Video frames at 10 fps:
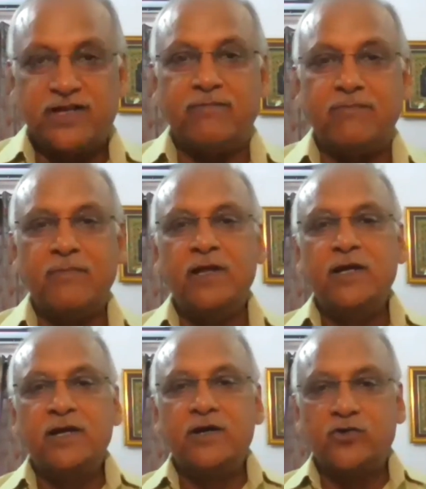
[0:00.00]
them
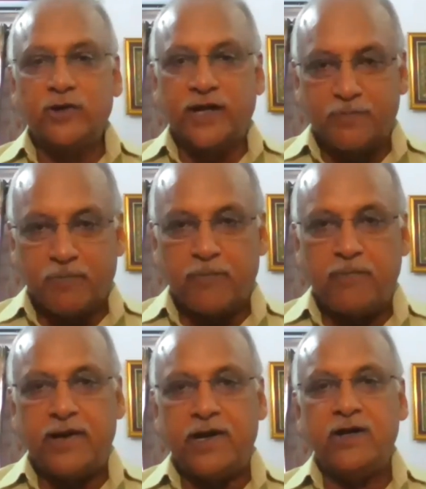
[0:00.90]
to get
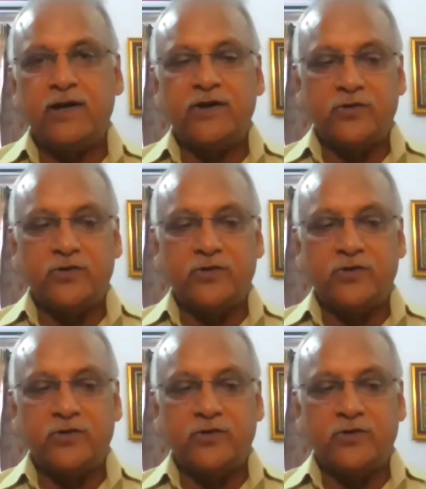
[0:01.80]
prepared,